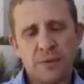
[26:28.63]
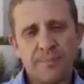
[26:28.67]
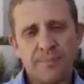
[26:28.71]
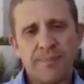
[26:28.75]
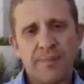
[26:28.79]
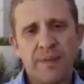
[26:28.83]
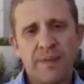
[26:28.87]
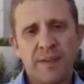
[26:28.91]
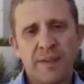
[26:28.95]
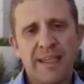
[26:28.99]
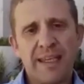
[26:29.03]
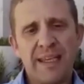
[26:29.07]

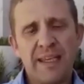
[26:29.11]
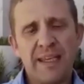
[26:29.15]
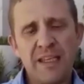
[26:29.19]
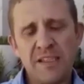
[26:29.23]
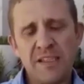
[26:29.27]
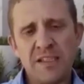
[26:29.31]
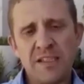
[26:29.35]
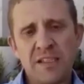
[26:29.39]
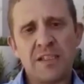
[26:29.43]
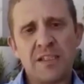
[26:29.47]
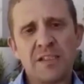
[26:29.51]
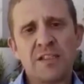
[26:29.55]
So
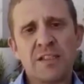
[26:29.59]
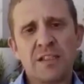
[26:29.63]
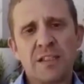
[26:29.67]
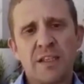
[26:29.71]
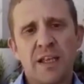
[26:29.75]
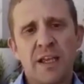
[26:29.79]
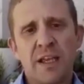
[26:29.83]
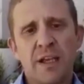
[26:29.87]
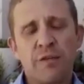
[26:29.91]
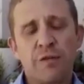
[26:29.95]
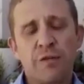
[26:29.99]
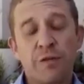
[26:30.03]
the
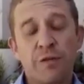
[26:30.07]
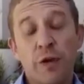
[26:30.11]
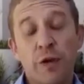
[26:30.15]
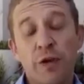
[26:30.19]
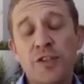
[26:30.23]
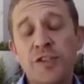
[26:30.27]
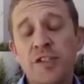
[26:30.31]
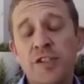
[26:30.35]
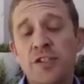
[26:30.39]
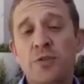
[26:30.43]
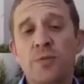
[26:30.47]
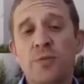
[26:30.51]
easiest and
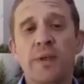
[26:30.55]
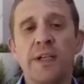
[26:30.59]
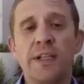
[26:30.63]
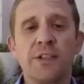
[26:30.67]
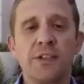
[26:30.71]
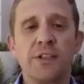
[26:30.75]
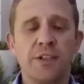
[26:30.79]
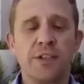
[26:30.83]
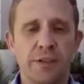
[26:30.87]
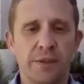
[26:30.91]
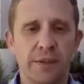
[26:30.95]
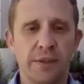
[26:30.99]
fastest
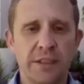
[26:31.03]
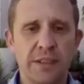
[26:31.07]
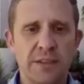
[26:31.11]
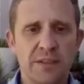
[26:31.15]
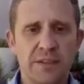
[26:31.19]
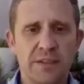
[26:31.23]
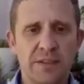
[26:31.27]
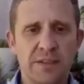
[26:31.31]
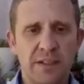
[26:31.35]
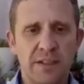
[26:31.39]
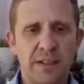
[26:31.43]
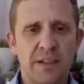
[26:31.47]
way to do
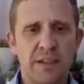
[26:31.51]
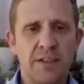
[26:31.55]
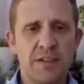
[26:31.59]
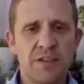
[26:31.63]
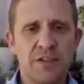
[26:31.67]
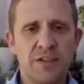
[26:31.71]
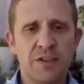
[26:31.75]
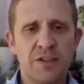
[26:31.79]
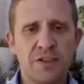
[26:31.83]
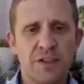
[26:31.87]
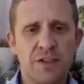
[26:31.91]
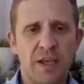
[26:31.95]
it
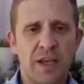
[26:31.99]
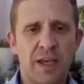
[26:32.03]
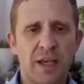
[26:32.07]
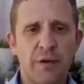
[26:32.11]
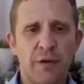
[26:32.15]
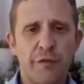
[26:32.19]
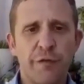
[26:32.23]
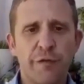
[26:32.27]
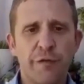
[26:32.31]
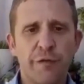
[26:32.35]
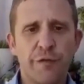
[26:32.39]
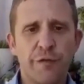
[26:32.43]
is
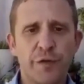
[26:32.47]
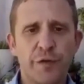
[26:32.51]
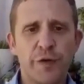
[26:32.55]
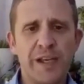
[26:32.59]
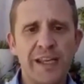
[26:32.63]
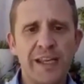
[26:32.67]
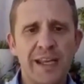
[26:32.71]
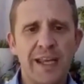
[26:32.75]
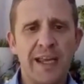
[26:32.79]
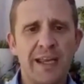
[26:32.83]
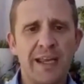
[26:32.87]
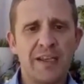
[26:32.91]

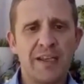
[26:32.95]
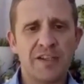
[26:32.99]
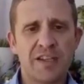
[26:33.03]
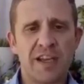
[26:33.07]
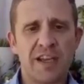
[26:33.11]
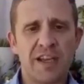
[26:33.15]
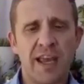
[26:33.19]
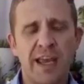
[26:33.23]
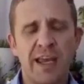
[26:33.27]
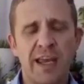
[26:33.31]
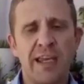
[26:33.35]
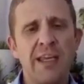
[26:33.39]
Free
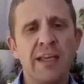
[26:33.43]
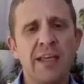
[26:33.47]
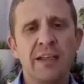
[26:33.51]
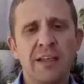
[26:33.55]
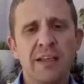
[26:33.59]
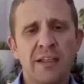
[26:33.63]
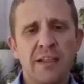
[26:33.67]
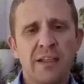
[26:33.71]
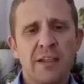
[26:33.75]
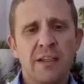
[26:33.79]
SA.